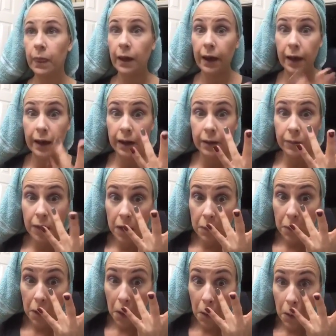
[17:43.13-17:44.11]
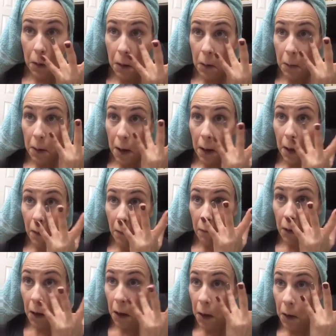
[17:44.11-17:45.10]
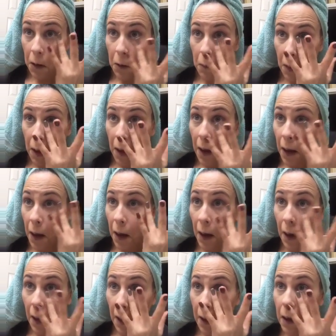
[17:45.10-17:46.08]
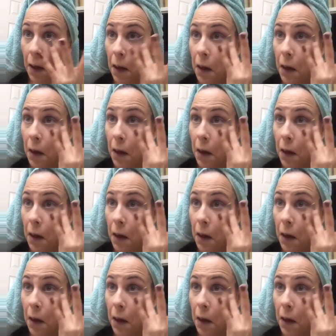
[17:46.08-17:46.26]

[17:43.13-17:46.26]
And I'm going to put a little bit of it under my eye.